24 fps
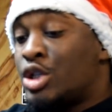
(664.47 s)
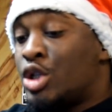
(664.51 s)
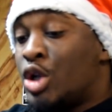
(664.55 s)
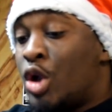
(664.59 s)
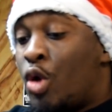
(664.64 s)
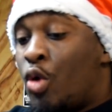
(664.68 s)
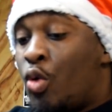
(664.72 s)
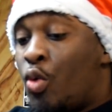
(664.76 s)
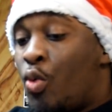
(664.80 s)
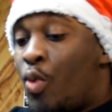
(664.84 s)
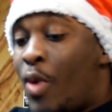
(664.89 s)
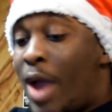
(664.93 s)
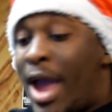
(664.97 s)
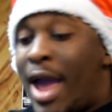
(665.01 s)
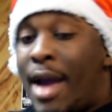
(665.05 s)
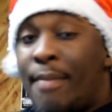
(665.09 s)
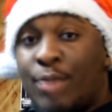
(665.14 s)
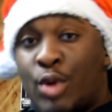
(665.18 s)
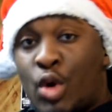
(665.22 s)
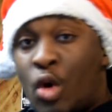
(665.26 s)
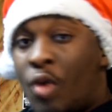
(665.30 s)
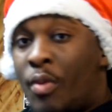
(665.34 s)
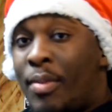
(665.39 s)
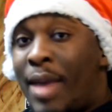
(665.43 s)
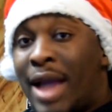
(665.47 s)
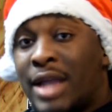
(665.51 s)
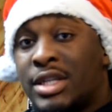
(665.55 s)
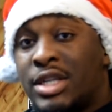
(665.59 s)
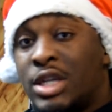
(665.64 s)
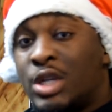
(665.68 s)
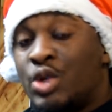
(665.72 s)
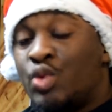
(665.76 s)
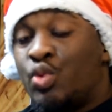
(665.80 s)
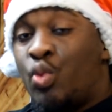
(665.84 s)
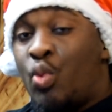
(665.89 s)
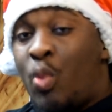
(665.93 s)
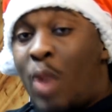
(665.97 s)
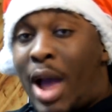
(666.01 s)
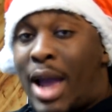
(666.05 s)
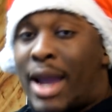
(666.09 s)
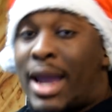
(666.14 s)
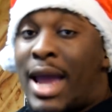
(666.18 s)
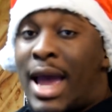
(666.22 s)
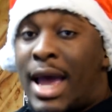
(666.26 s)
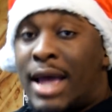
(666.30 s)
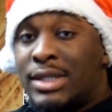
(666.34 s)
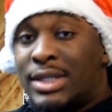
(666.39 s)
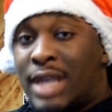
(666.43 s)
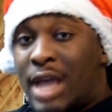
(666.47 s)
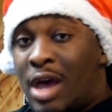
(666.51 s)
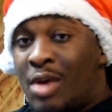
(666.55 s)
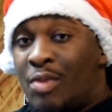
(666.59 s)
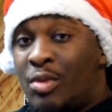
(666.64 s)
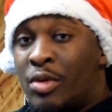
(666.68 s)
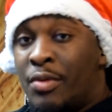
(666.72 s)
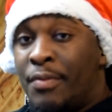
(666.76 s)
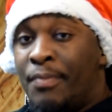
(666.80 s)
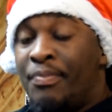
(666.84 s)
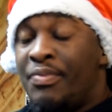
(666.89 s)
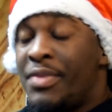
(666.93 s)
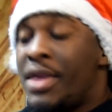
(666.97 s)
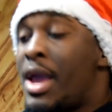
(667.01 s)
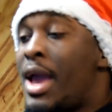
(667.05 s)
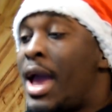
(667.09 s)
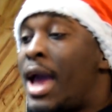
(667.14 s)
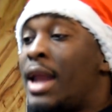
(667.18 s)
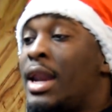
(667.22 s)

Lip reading: there's no way I'm going back to this whack-ass album.